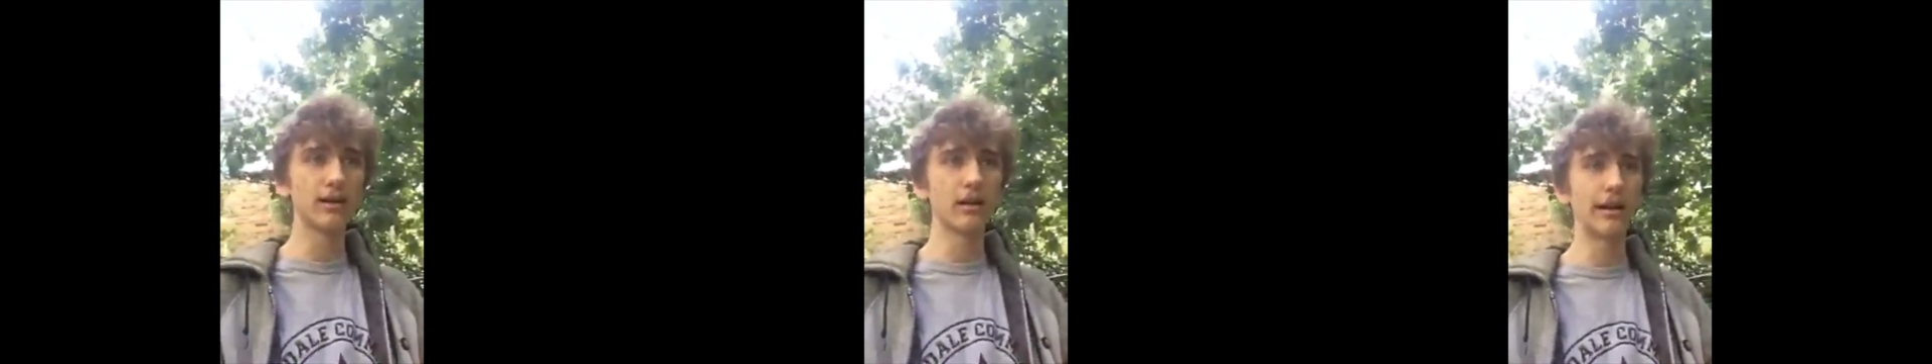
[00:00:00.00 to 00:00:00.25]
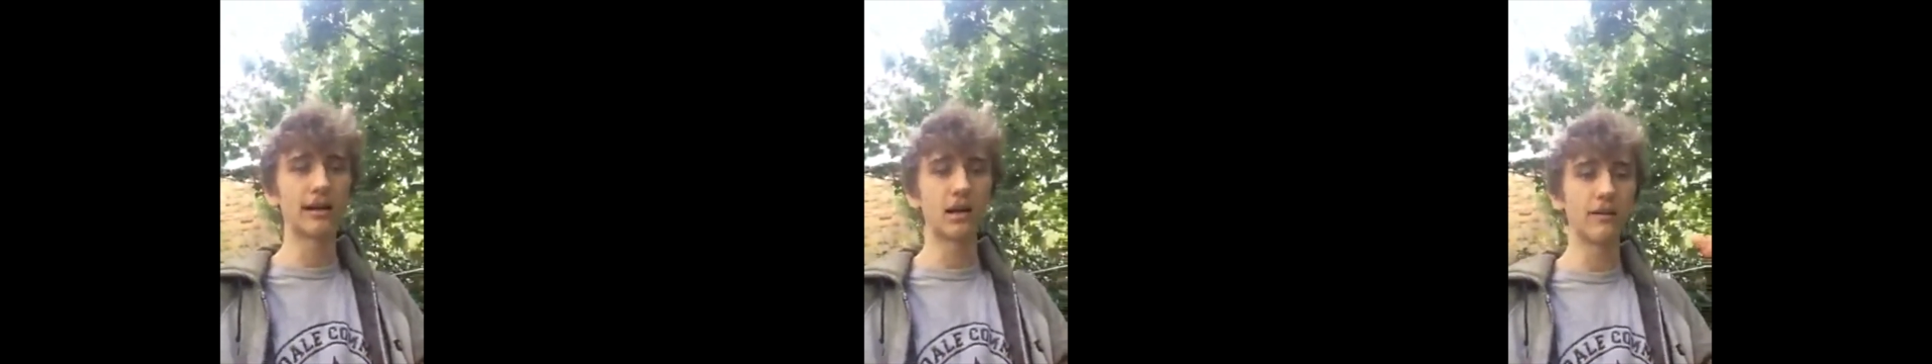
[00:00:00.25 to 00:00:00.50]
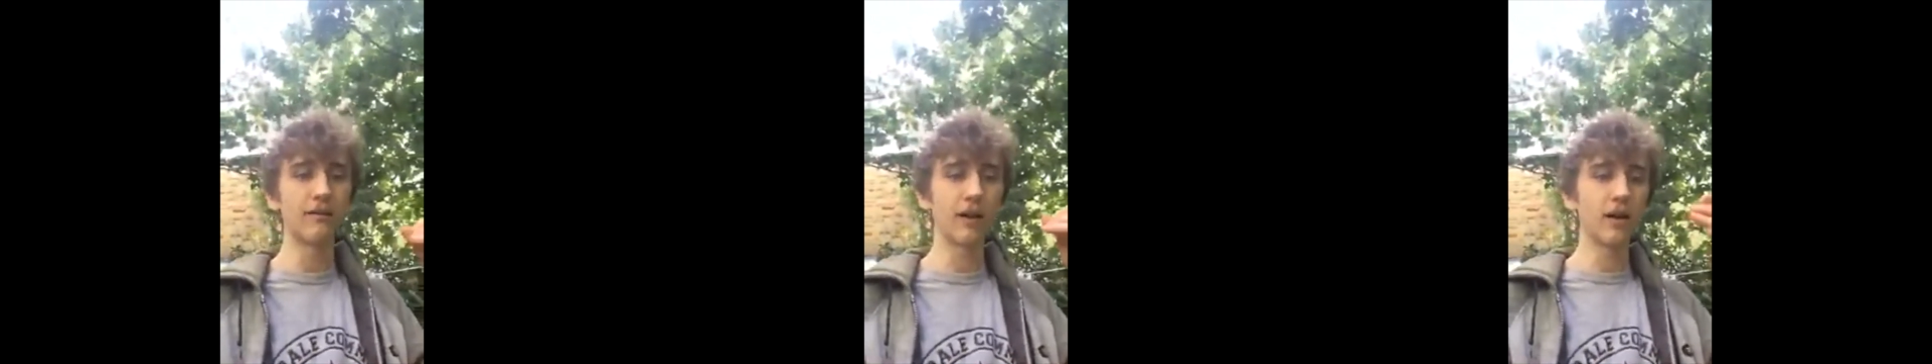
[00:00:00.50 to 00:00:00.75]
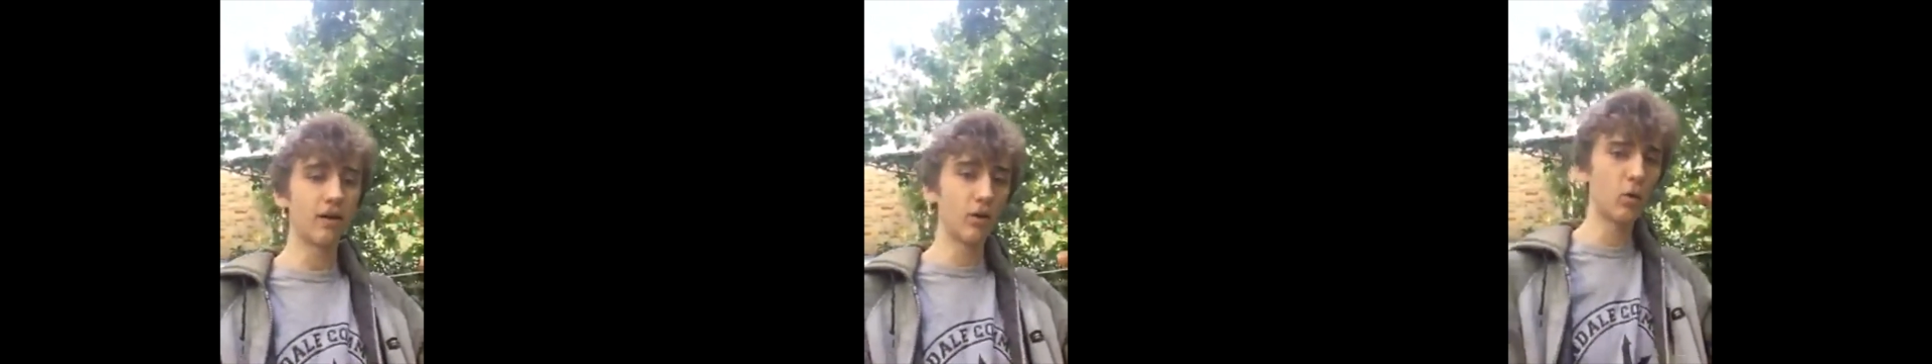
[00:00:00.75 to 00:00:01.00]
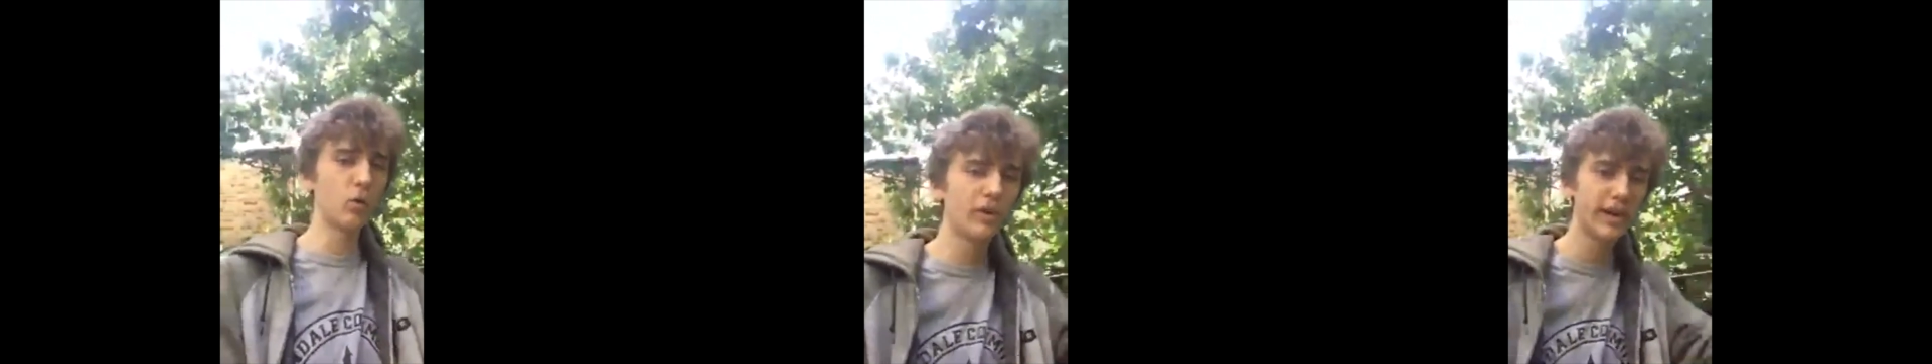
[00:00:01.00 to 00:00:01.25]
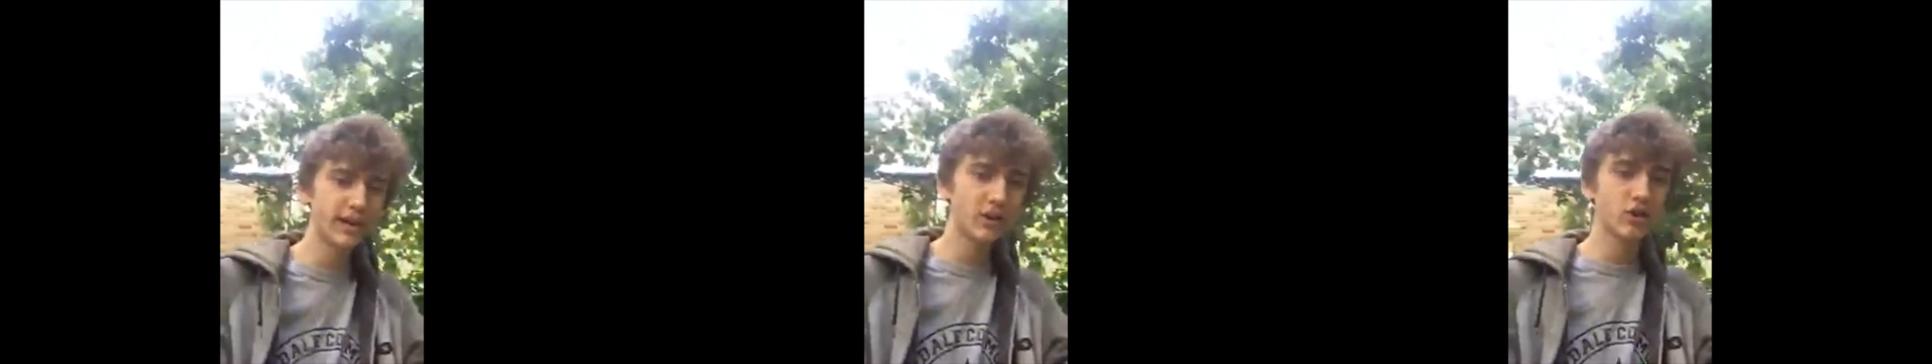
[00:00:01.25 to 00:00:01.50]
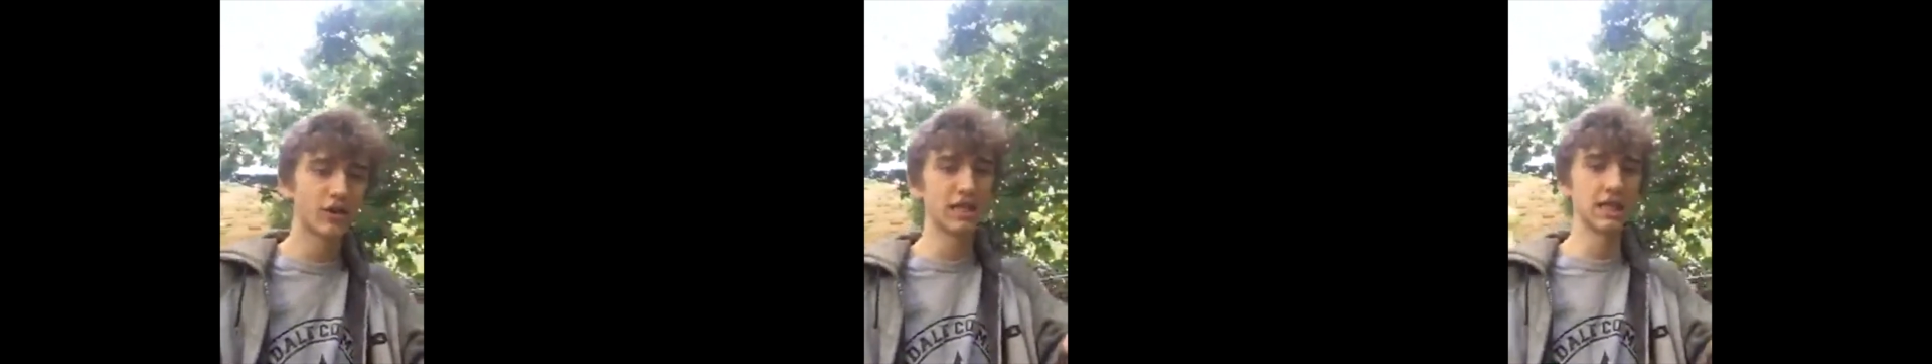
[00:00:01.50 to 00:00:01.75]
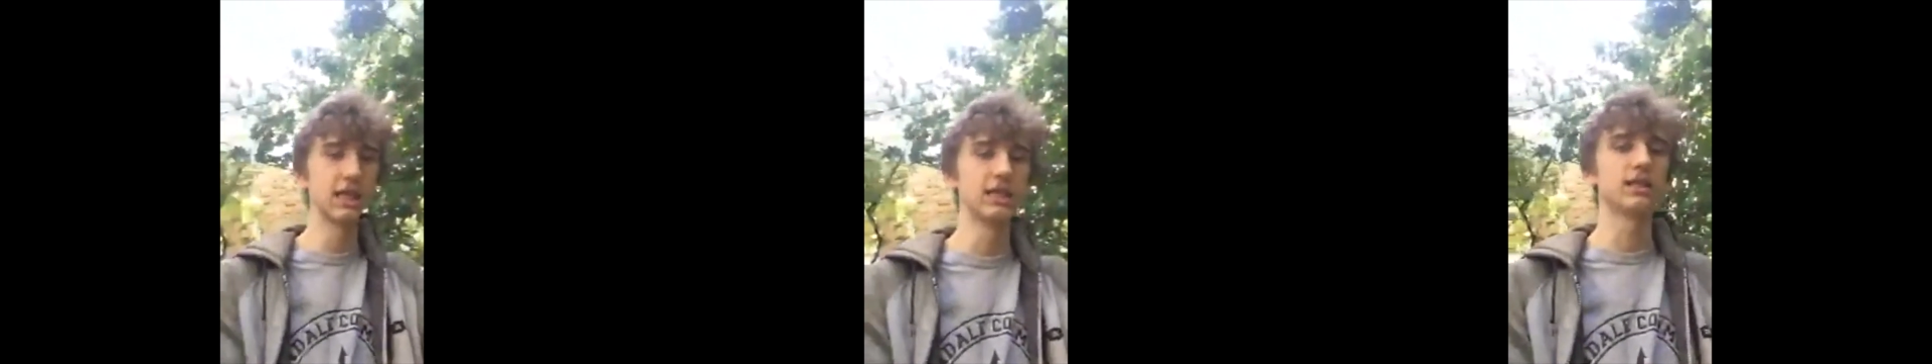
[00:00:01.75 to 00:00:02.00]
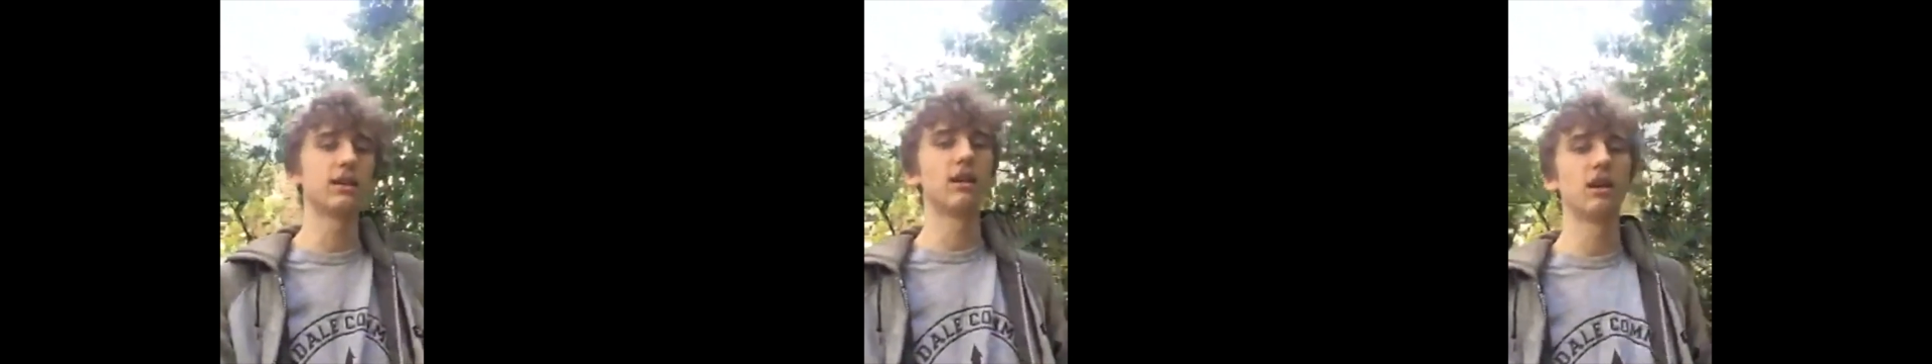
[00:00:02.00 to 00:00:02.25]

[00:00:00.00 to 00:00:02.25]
like I've learned all the intricacies